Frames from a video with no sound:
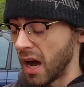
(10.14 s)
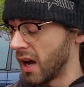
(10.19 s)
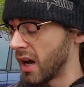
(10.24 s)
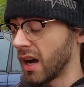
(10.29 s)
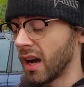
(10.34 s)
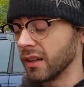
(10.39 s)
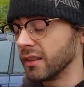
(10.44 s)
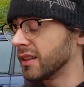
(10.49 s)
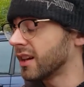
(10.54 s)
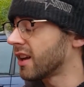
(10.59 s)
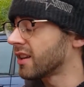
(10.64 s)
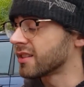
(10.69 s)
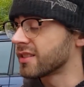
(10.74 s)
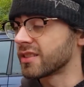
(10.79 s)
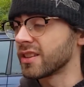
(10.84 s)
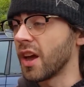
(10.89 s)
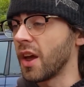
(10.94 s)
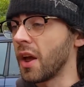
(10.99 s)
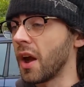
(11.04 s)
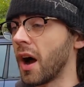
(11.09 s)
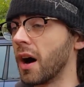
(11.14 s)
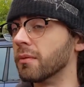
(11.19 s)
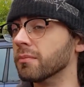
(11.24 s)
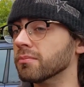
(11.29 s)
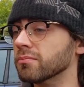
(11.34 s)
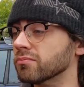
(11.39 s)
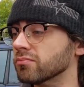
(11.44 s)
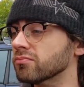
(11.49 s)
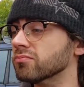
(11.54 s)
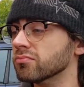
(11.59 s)
I, I gotta say,
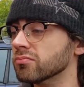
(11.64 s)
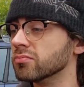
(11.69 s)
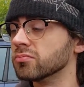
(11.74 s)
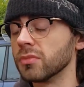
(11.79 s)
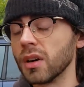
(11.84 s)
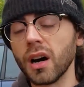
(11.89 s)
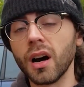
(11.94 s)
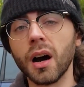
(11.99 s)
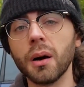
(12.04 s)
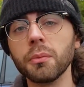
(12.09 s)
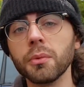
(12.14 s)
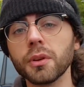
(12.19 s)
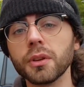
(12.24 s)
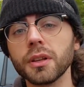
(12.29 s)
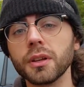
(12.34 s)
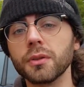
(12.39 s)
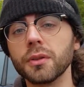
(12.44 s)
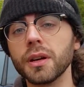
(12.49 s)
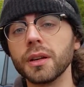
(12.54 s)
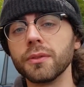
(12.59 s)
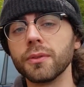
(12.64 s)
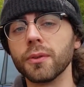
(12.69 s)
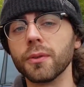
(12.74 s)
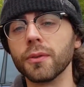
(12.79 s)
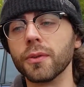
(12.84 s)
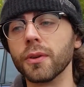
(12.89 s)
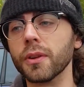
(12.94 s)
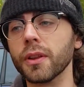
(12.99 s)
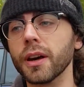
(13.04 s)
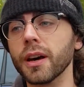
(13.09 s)
I'm, I'm really
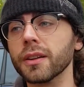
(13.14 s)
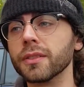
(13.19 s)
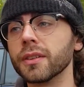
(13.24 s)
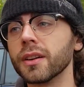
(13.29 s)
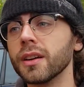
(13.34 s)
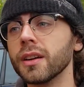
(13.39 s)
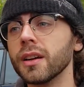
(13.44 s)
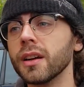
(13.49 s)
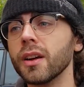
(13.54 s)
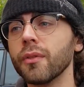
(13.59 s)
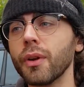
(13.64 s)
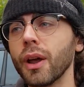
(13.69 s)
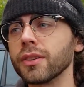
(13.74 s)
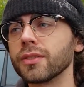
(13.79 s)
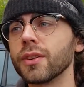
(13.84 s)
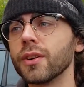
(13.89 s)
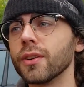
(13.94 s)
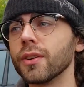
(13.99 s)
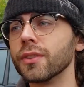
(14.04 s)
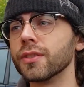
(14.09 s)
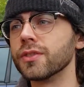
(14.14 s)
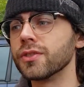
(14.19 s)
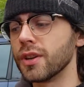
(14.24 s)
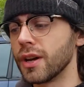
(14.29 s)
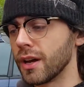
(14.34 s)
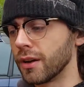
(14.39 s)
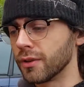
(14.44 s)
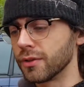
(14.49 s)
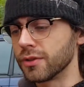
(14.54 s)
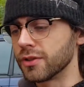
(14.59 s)
grateful for that. I started this
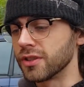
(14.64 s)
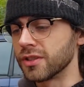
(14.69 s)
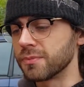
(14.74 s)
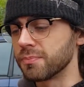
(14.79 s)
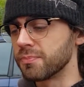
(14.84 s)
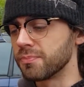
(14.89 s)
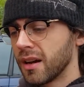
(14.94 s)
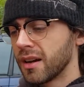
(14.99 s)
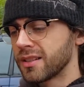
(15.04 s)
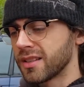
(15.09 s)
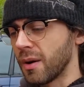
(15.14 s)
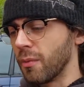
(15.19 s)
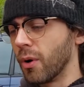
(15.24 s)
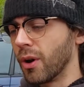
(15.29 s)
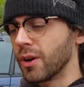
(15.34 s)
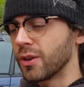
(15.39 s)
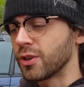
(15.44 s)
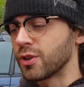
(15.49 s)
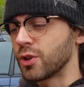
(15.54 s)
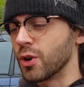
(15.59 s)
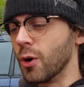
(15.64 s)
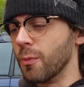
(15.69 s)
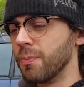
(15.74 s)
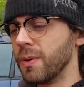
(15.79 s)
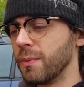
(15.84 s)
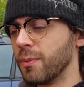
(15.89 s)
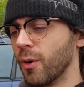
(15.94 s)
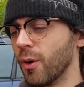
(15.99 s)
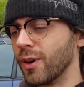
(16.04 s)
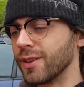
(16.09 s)
channel just because I wanted to show
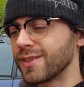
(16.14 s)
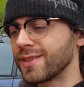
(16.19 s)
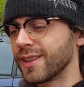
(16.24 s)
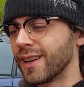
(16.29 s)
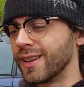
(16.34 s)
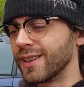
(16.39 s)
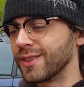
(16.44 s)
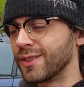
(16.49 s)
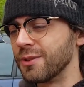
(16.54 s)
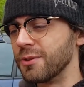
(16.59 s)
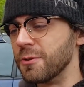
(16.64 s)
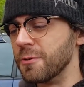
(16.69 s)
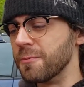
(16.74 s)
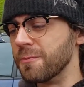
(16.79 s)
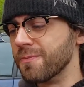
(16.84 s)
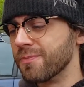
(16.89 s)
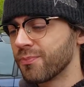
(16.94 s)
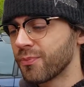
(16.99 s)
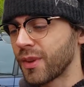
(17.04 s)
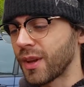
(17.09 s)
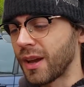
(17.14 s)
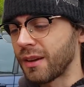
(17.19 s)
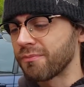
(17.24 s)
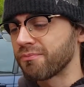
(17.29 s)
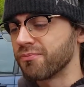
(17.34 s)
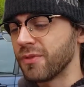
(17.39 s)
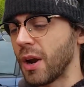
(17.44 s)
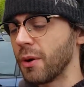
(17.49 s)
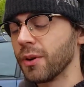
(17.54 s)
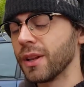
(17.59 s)
people what it's like to
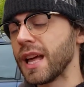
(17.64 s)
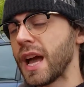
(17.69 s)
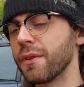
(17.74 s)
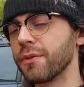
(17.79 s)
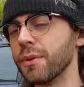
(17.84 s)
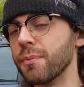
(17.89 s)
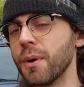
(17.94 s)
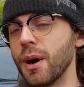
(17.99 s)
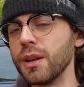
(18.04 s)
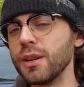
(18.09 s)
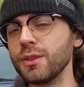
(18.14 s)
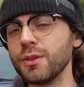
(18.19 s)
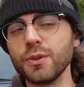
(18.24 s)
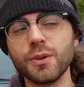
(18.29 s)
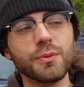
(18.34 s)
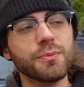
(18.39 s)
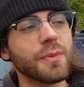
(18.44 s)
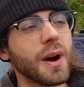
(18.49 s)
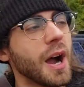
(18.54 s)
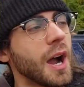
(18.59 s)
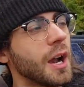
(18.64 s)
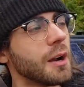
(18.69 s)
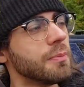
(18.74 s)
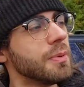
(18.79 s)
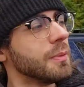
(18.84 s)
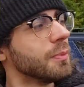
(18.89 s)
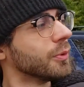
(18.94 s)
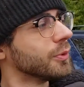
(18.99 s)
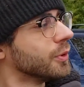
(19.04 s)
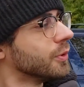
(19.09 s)
not really have the money to hire
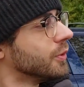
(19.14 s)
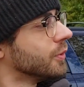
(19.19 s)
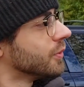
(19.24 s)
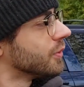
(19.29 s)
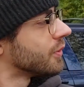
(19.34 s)
people to do